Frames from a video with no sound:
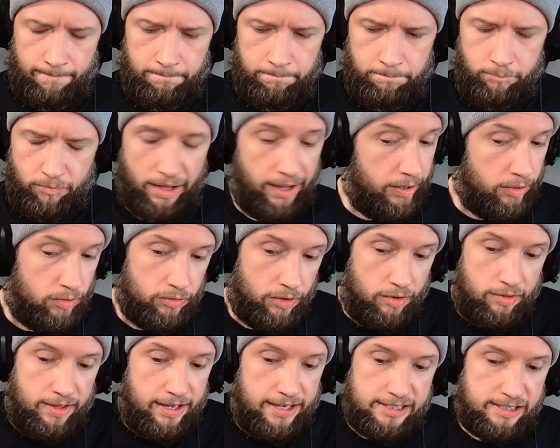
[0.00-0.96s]
I don't know
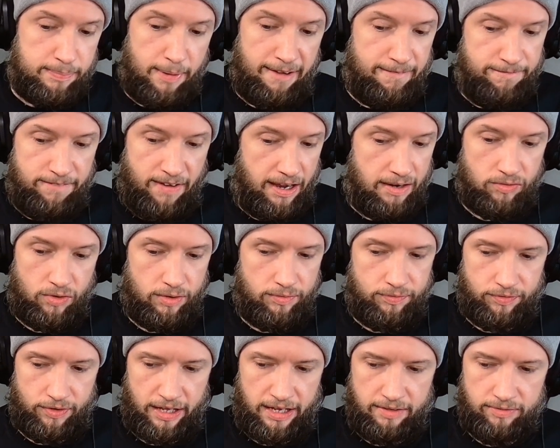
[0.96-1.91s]
that it's my favorite
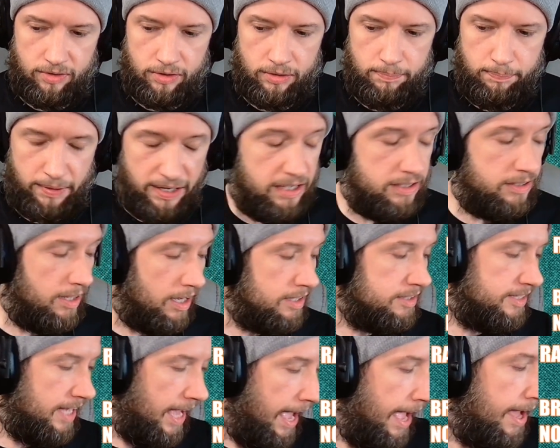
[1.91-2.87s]
flavor, but it
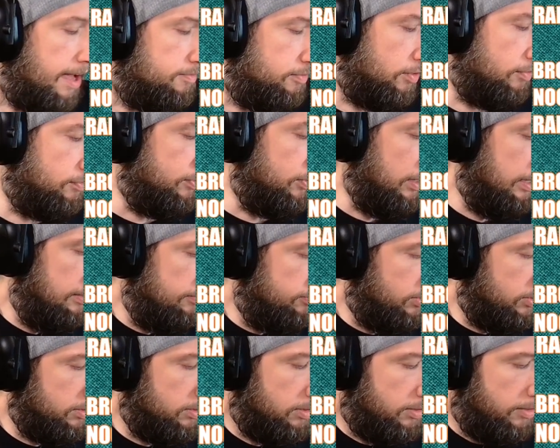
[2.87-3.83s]
does have a
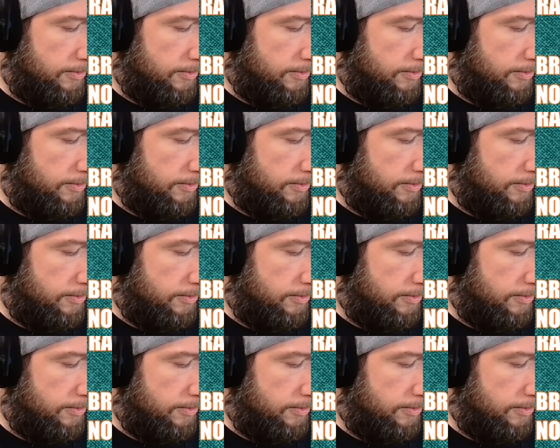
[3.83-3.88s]
flavor,